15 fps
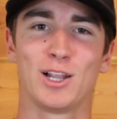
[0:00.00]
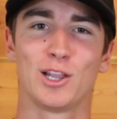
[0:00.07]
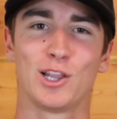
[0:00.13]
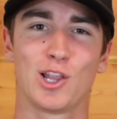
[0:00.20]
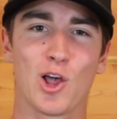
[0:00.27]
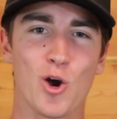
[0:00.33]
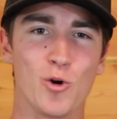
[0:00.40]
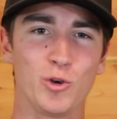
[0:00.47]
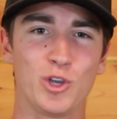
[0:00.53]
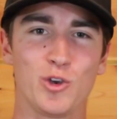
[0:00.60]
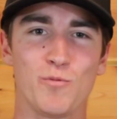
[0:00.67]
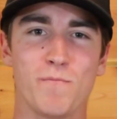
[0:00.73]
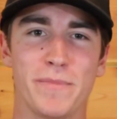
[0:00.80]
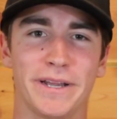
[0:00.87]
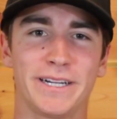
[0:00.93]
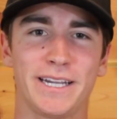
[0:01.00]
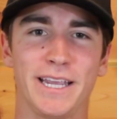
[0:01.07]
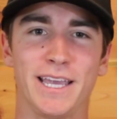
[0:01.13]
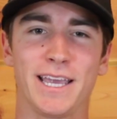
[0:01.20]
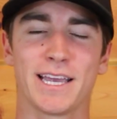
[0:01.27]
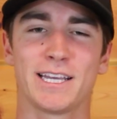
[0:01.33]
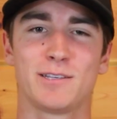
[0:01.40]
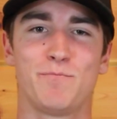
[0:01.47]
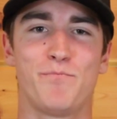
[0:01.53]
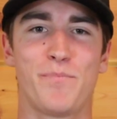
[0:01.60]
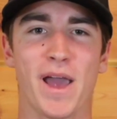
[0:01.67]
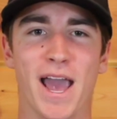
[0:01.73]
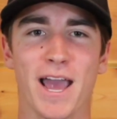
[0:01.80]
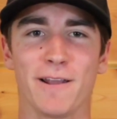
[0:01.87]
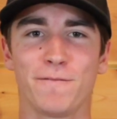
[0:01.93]
Low humidity is
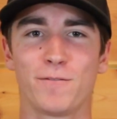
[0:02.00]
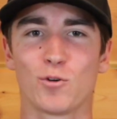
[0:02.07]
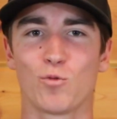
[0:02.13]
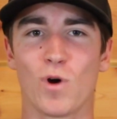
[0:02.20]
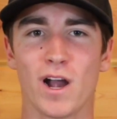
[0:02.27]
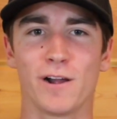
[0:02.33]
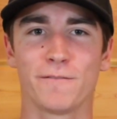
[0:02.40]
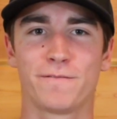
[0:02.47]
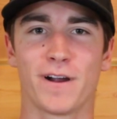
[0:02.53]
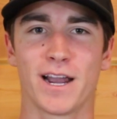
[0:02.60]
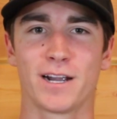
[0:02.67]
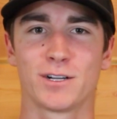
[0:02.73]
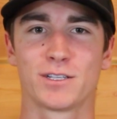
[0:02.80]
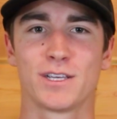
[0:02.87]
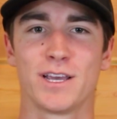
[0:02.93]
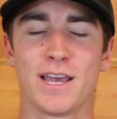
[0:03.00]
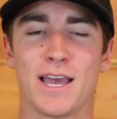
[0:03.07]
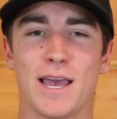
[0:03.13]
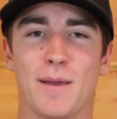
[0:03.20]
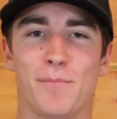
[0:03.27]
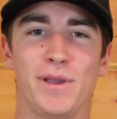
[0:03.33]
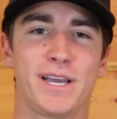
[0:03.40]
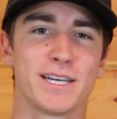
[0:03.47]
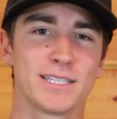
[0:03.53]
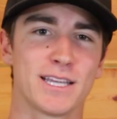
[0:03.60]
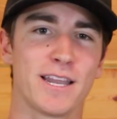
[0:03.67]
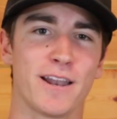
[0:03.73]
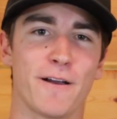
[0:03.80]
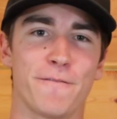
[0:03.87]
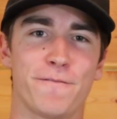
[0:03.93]
bad for wildfires because
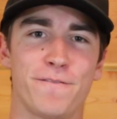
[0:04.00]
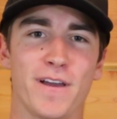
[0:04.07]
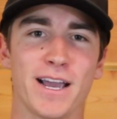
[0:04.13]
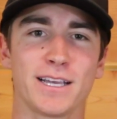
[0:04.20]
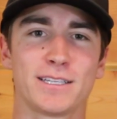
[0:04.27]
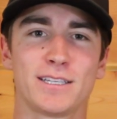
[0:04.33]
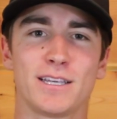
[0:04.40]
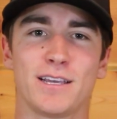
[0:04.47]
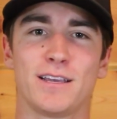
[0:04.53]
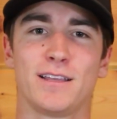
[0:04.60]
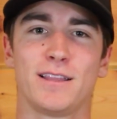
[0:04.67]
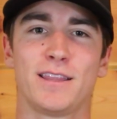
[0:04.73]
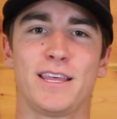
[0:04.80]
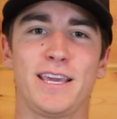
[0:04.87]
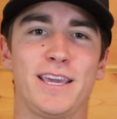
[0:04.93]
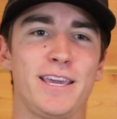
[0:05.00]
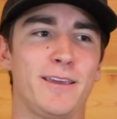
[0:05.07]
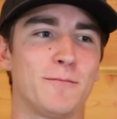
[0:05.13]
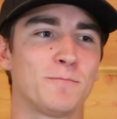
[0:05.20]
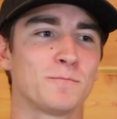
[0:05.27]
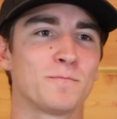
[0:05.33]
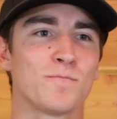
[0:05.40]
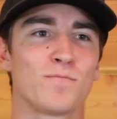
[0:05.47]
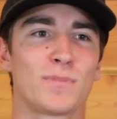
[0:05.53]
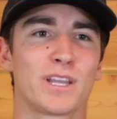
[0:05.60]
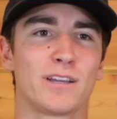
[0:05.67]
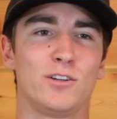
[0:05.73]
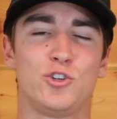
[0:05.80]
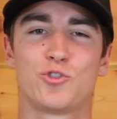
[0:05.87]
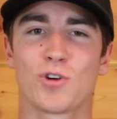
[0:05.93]
it affects the
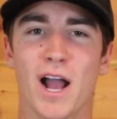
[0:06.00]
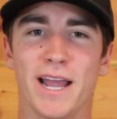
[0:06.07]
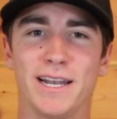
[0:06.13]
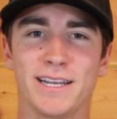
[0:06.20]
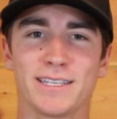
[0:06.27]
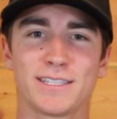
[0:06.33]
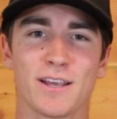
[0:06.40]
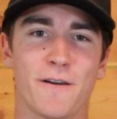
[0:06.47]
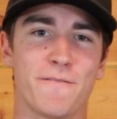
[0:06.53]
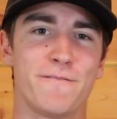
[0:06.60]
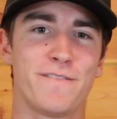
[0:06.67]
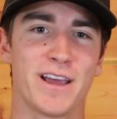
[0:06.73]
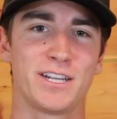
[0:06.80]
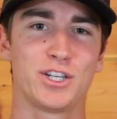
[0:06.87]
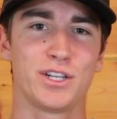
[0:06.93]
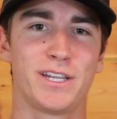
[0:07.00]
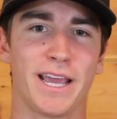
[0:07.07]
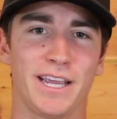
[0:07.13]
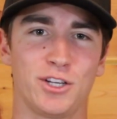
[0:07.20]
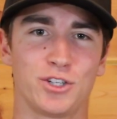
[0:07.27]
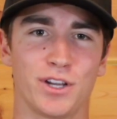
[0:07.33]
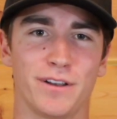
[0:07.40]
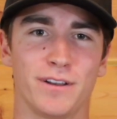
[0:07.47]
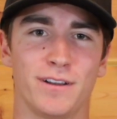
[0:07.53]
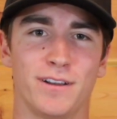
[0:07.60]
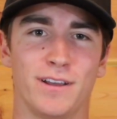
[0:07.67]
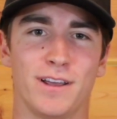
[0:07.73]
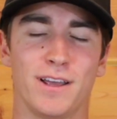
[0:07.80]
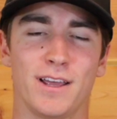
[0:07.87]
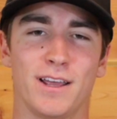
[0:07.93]
dryness of vegetation.
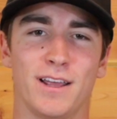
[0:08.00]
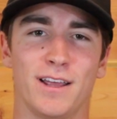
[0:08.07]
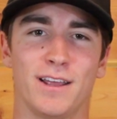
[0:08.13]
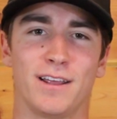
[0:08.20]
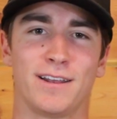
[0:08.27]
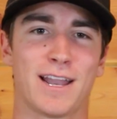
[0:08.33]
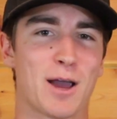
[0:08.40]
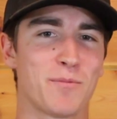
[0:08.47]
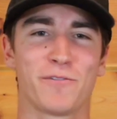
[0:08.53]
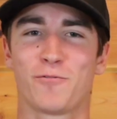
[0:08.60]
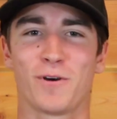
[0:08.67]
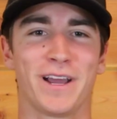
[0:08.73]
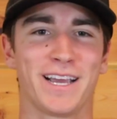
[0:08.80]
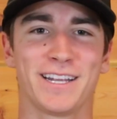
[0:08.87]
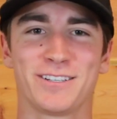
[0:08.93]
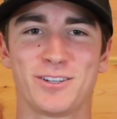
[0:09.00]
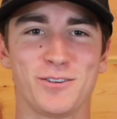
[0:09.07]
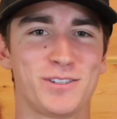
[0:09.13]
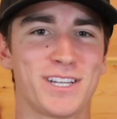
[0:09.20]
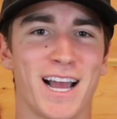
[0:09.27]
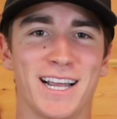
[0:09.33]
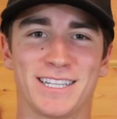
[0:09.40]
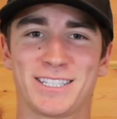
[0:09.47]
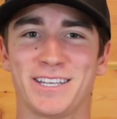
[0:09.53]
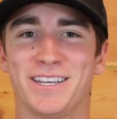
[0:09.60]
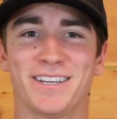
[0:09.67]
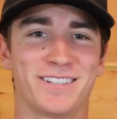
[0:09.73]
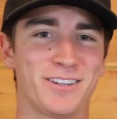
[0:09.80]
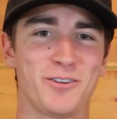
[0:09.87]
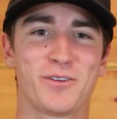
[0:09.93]
Now, before I get too
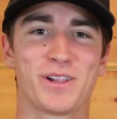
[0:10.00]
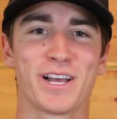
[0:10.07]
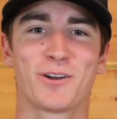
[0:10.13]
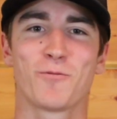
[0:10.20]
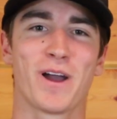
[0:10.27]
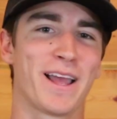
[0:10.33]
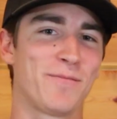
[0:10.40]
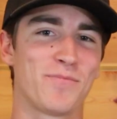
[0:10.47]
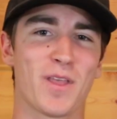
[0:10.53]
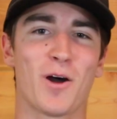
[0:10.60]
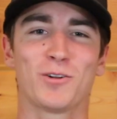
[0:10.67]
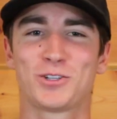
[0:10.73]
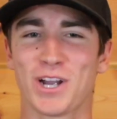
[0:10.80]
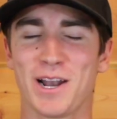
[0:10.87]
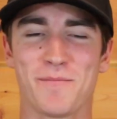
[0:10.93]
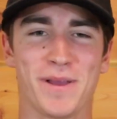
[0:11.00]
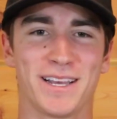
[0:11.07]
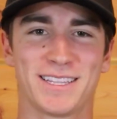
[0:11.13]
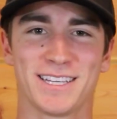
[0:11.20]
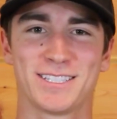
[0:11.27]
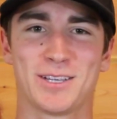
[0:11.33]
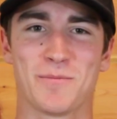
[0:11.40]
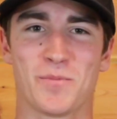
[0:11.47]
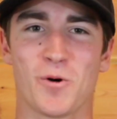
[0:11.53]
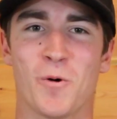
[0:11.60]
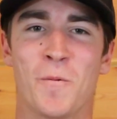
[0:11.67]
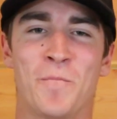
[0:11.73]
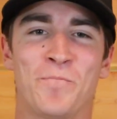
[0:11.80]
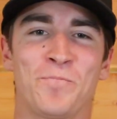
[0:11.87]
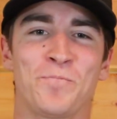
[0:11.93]
sciencey and you click away, I'll try to make this simple.